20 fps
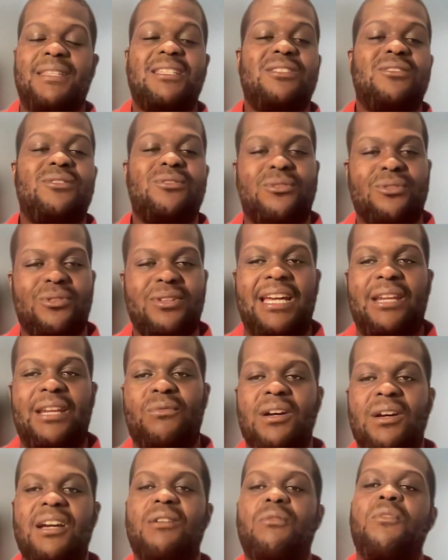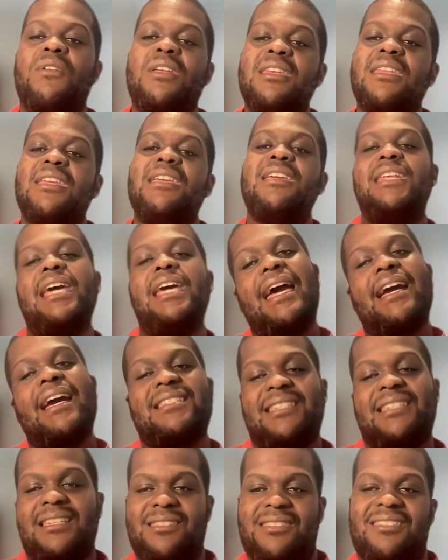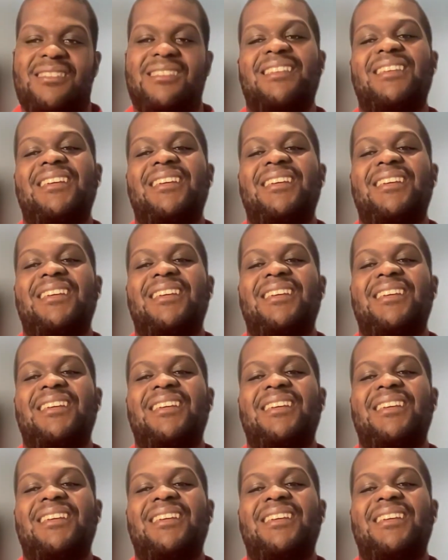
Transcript: to do that work, we need access